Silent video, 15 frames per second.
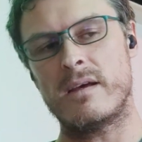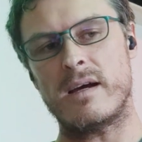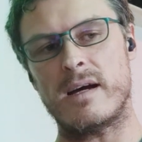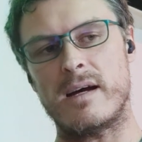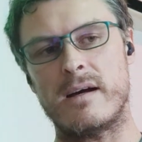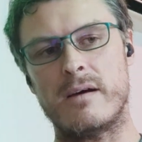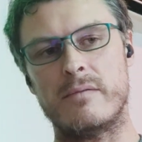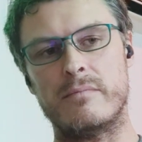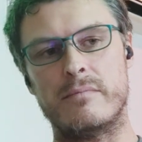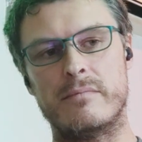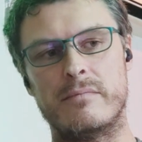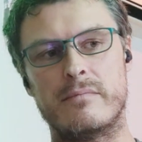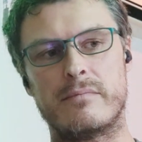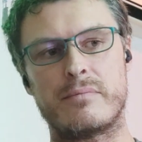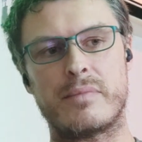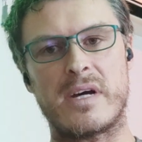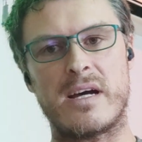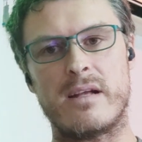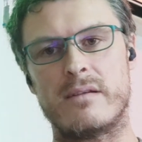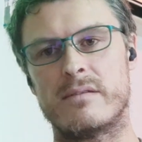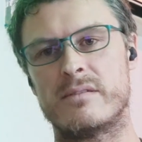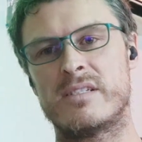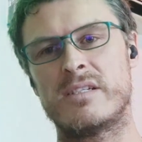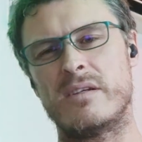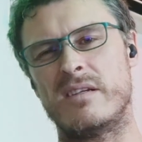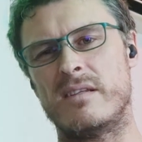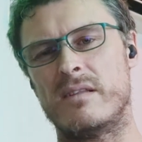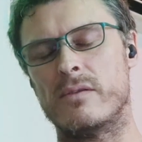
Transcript: but she